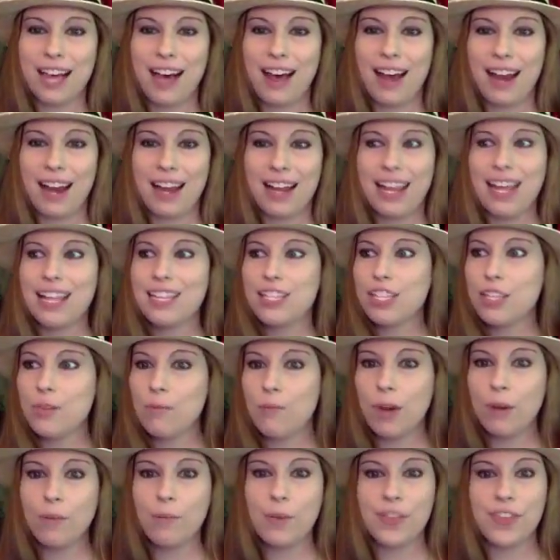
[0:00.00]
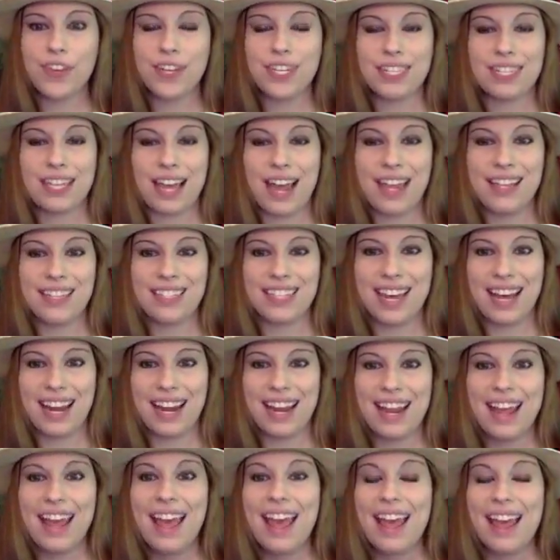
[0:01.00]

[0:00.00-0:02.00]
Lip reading: on it. It's the one with the designs on it.